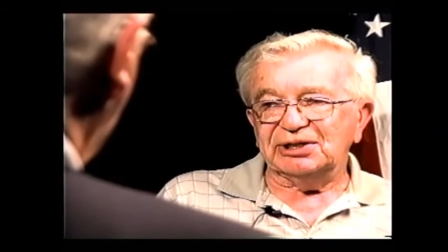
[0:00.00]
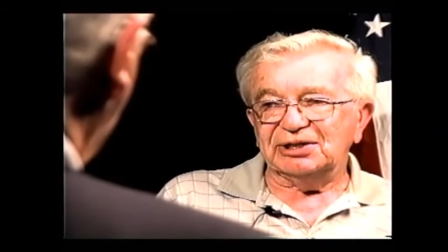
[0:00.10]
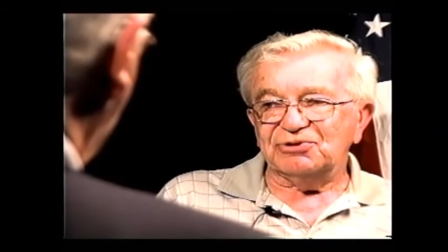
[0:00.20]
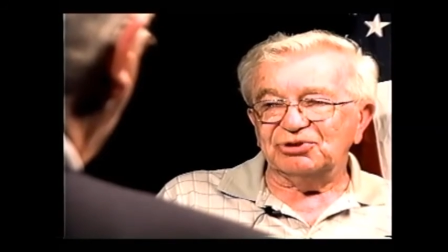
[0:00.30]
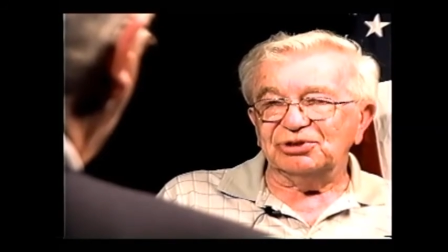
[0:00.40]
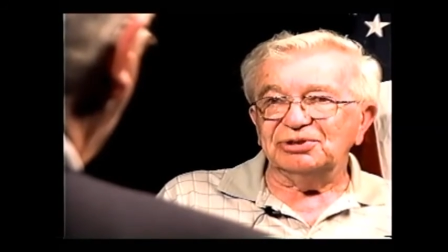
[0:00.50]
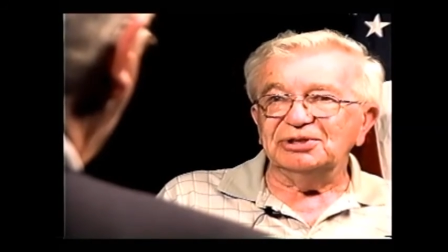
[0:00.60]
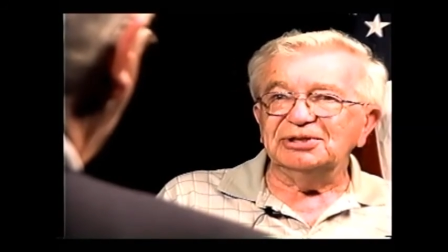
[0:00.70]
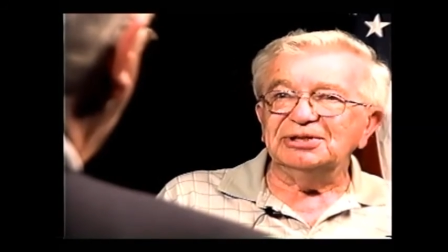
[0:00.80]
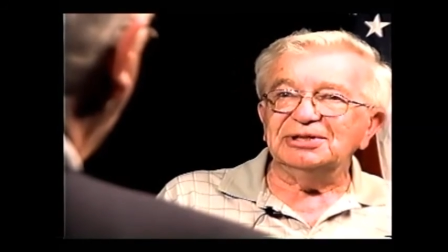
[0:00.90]
I shouldn't.
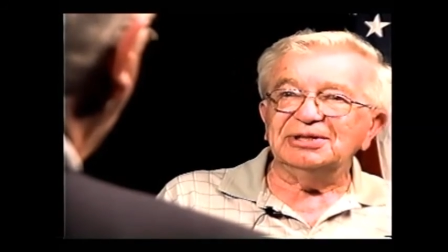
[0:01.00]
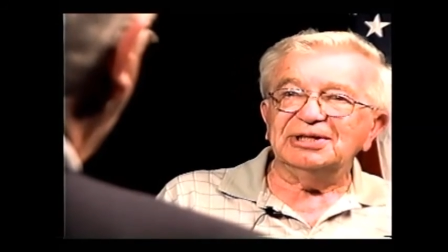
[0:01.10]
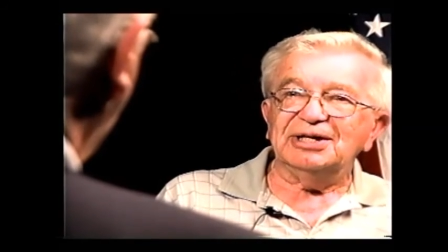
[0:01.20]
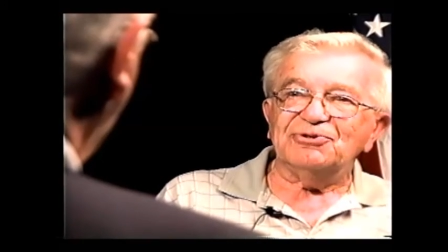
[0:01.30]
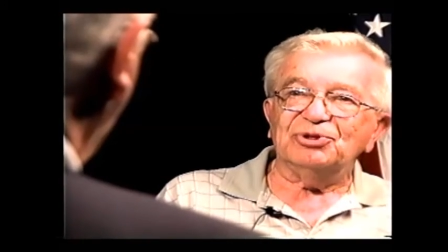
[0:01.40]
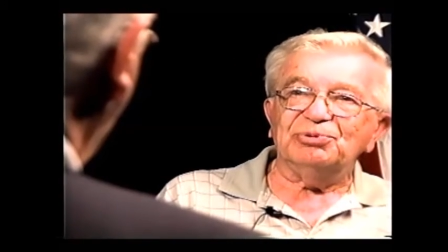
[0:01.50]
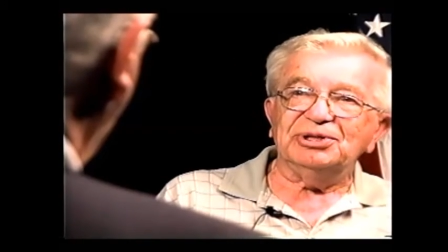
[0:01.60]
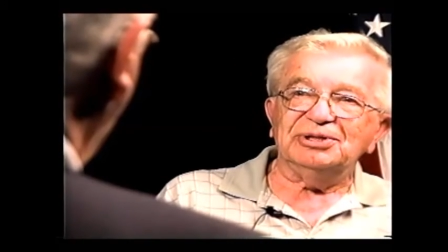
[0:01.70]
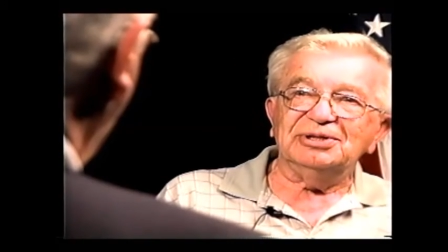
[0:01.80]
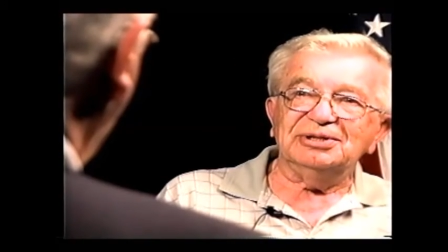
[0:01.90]
Mm-hmm. I should
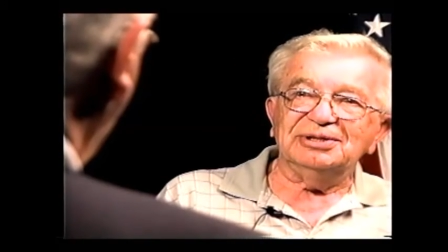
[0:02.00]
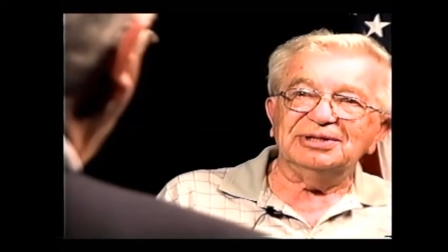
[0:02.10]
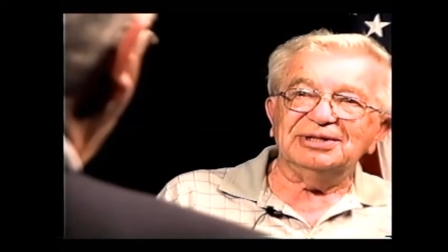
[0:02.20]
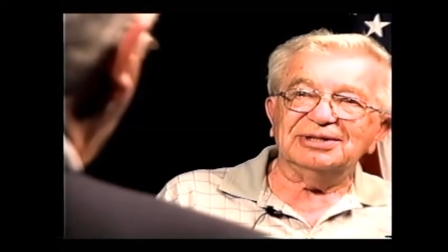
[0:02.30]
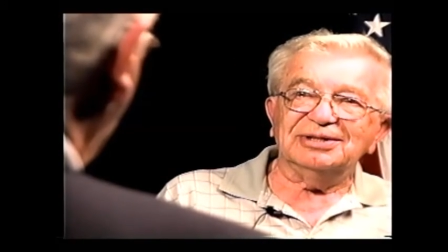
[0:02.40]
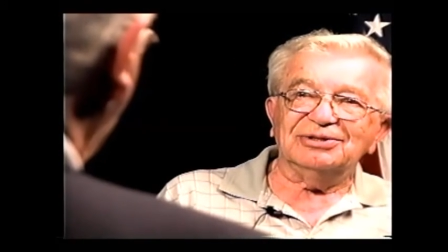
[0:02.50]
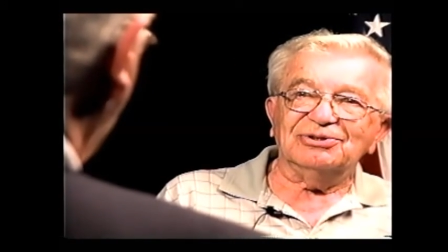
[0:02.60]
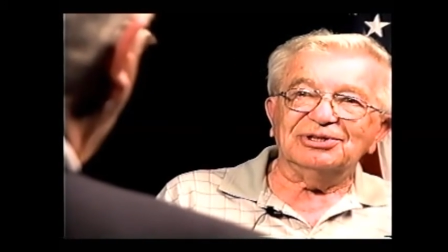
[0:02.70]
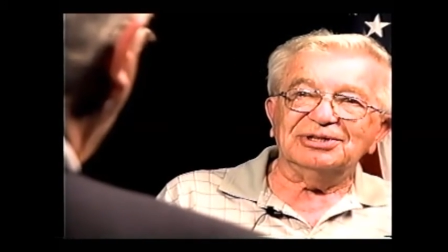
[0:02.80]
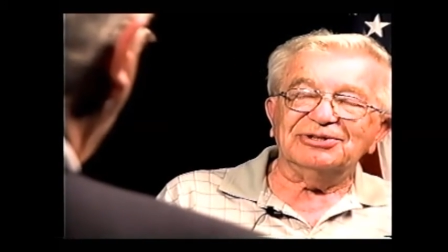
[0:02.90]
be
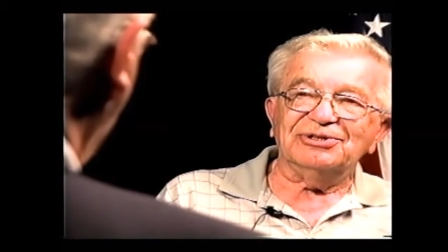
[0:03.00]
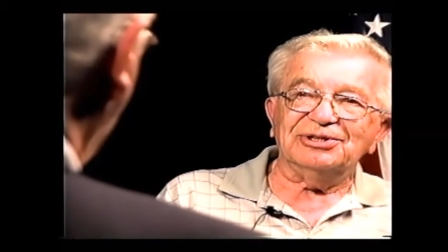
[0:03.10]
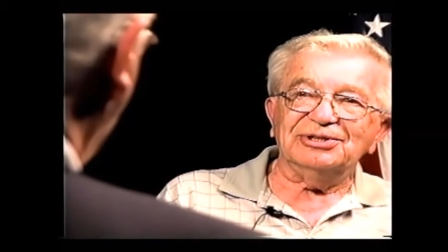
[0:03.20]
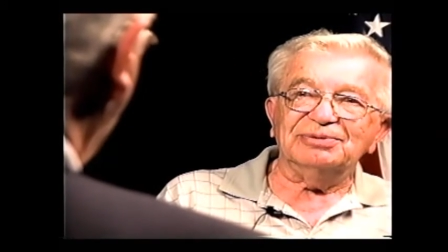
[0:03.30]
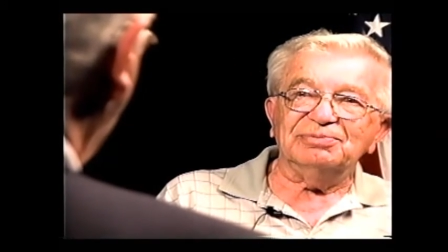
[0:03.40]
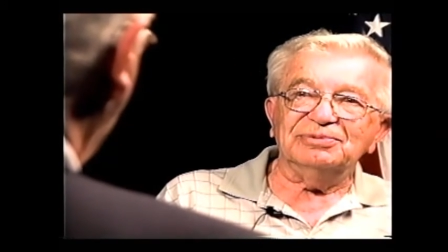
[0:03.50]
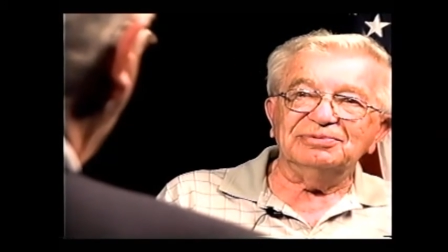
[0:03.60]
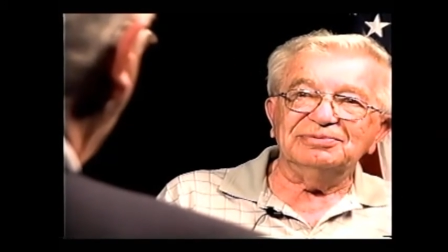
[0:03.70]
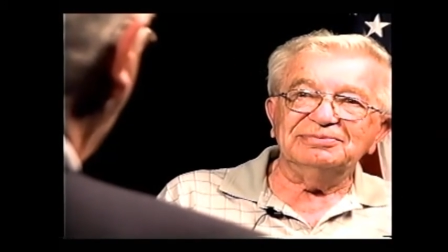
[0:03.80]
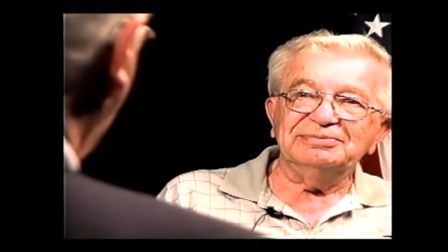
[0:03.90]
gone instead of him.
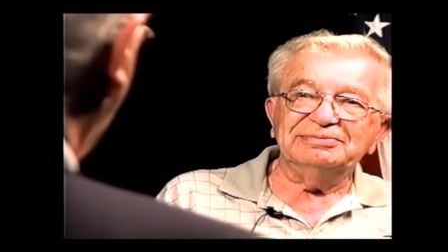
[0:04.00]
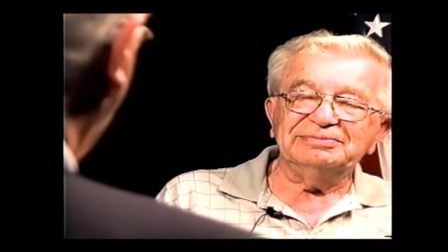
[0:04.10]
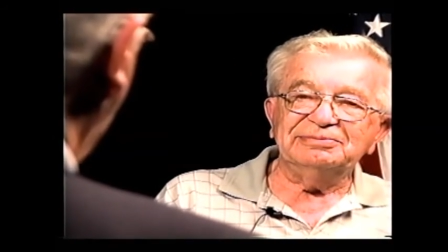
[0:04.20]
Mm-hmm.